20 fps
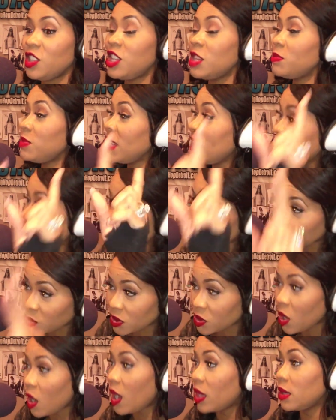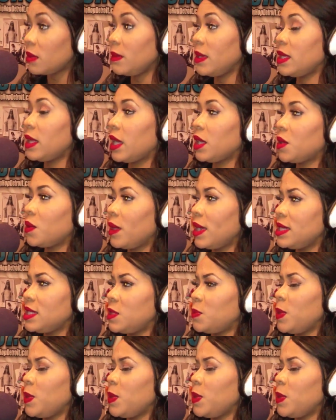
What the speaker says: Them dancers was calling me like crazy.